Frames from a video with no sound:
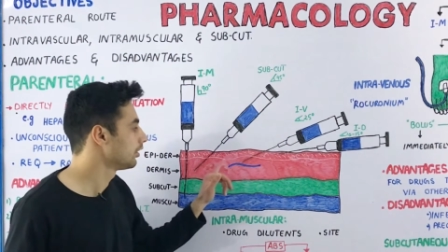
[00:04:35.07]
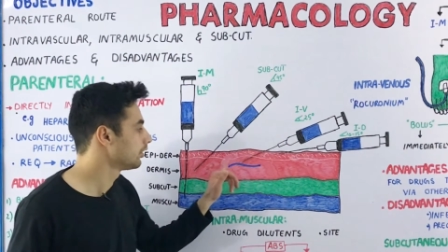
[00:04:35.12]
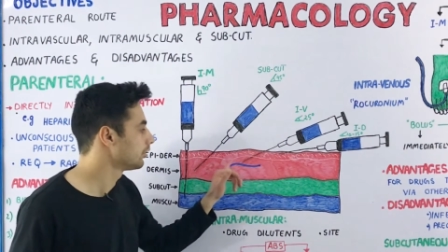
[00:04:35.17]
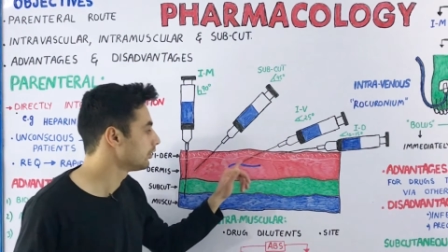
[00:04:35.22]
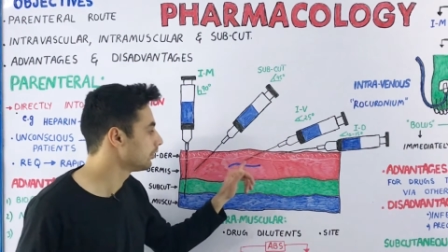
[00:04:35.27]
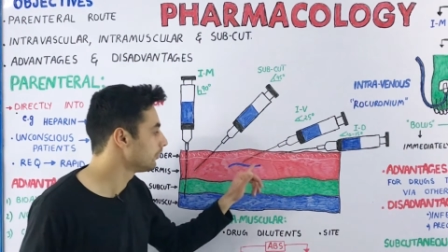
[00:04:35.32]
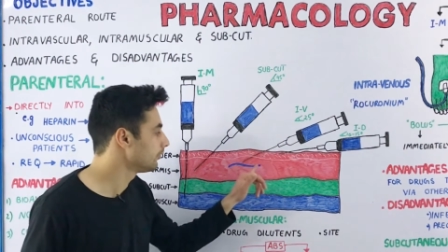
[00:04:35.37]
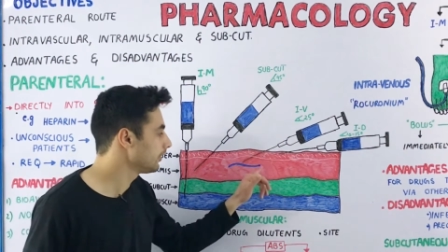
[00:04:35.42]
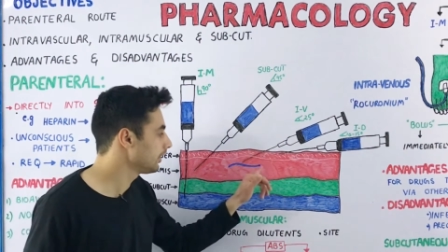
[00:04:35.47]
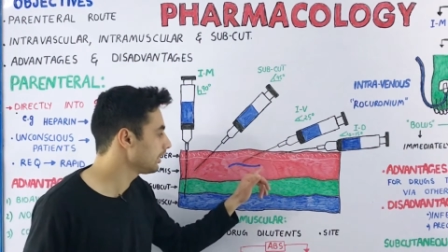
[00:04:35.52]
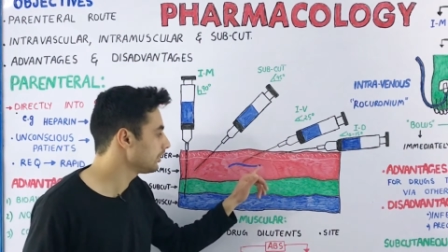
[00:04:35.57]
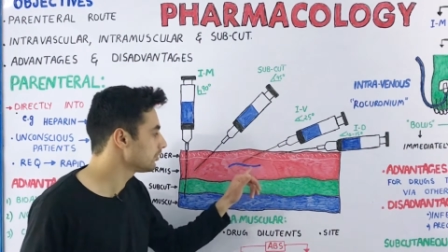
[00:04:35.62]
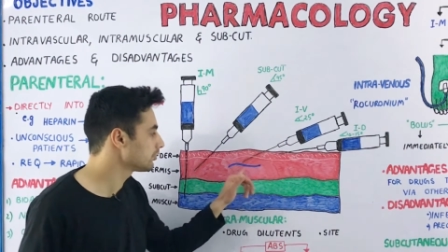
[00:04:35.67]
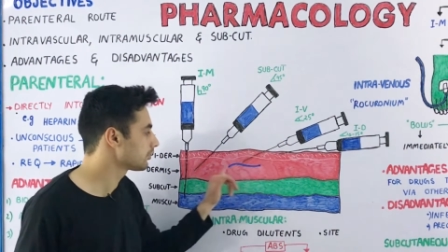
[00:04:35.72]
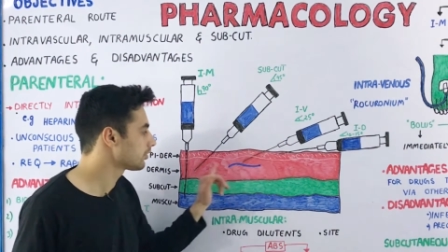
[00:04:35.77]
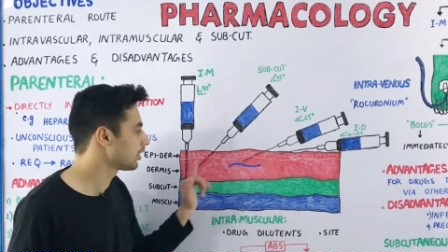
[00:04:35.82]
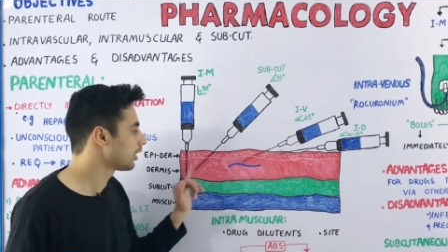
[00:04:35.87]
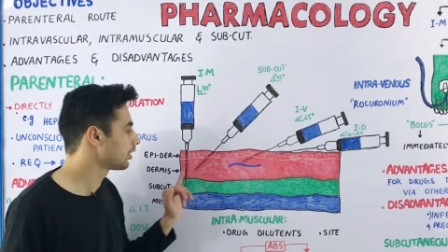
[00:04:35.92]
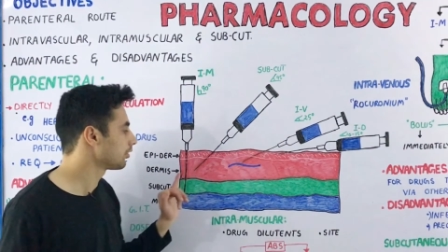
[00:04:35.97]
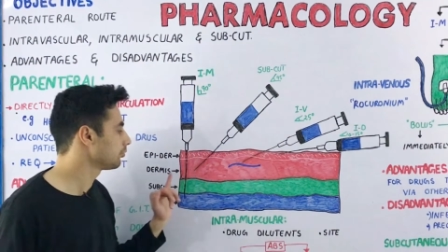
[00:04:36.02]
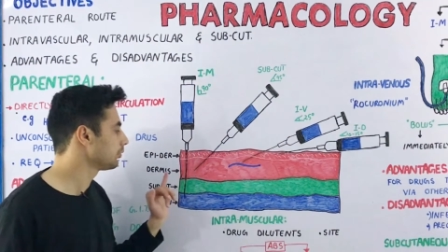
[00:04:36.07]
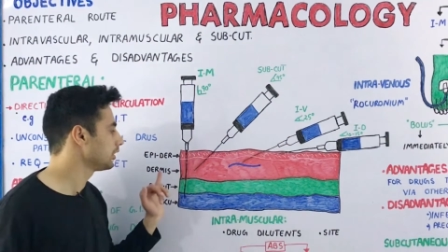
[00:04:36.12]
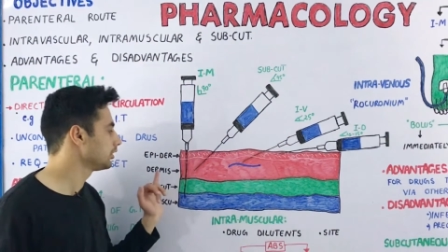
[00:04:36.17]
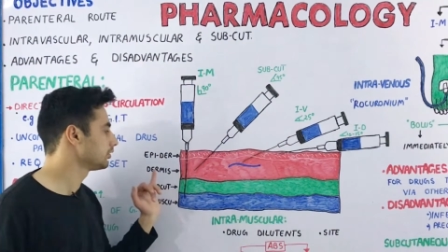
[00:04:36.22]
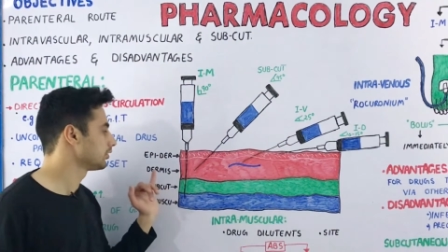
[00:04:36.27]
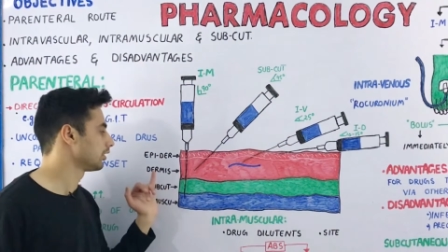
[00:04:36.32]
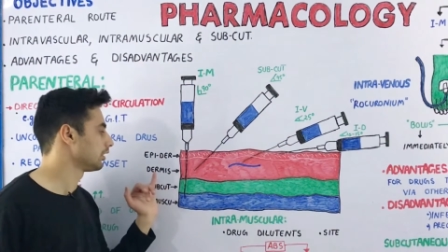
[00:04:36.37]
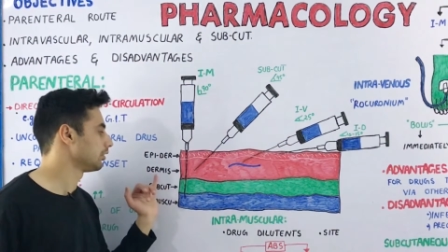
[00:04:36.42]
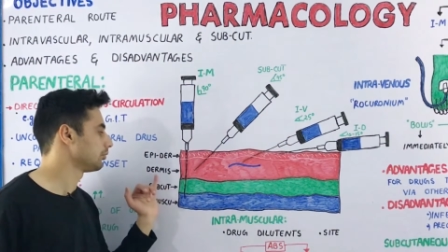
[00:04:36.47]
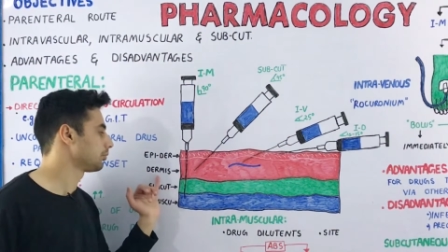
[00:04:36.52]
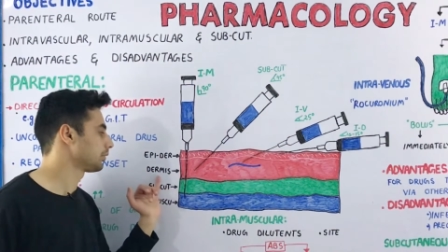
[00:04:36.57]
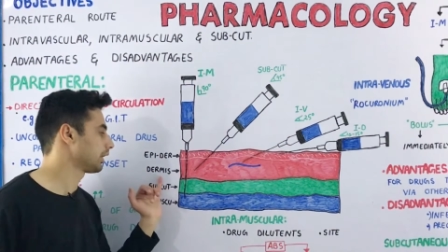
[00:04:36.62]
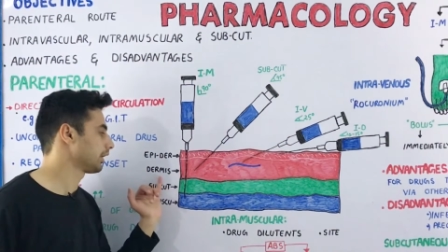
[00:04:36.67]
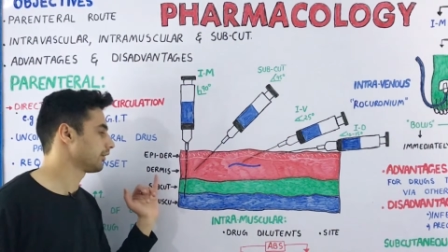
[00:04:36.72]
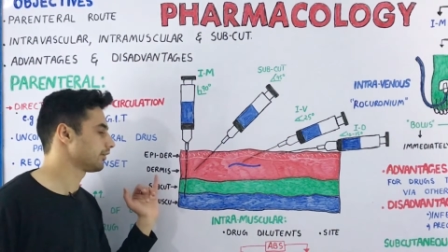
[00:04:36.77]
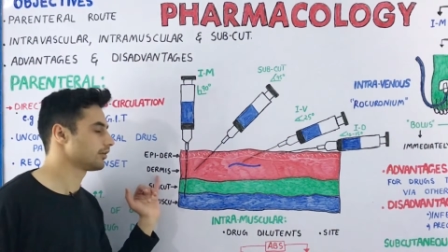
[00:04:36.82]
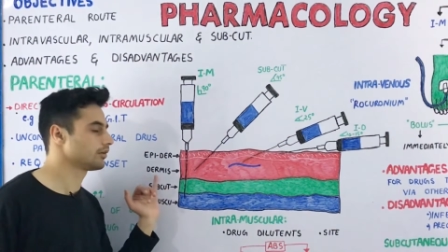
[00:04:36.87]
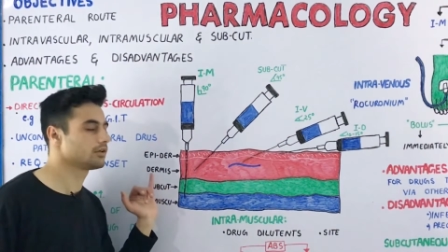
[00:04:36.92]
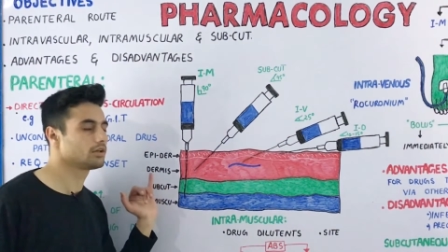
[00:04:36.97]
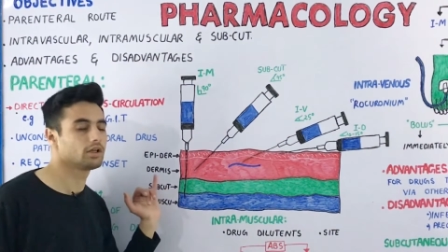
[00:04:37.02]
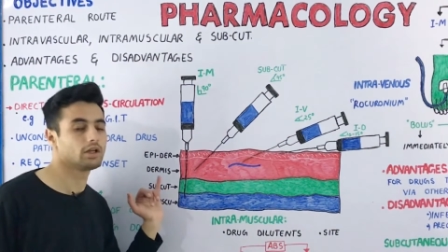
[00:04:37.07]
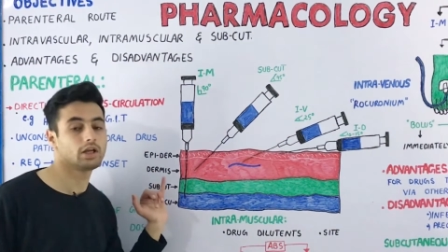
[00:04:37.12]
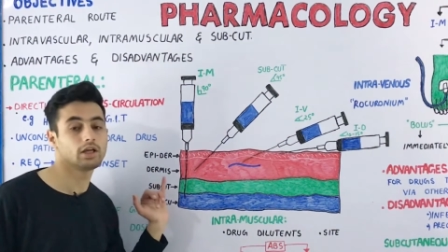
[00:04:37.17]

The veins are majorly present